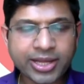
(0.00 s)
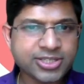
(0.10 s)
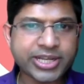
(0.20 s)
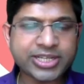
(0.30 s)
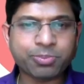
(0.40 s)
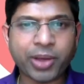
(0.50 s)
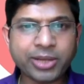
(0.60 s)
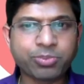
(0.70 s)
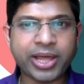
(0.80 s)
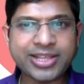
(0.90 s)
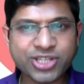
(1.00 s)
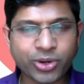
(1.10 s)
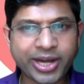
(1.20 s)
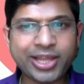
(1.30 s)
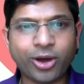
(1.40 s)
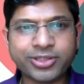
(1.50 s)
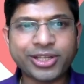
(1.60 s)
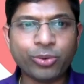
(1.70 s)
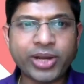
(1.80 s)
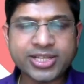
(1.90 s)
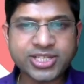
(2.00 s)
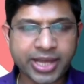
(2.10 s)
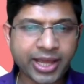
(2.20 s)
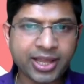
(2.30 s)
data pipelines running on the new data stack